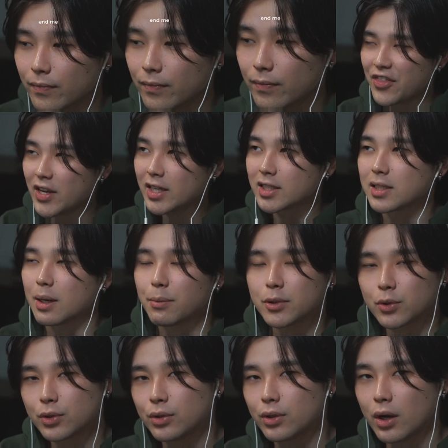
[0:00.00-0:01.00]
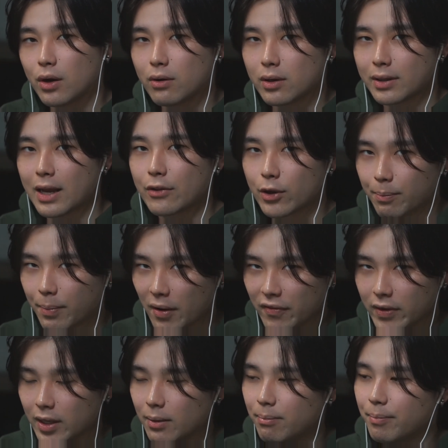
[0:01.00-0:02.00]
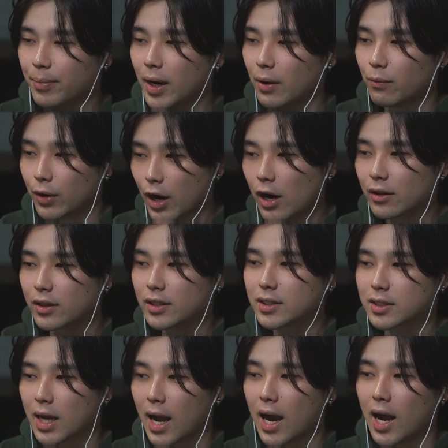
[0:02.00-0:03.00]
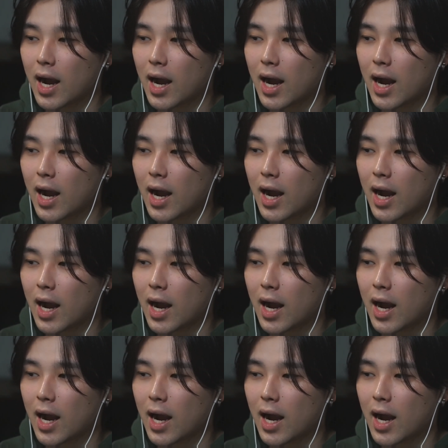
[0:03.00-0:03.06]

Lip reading: I think his numbers were too low and now they're buffing him, but regardless,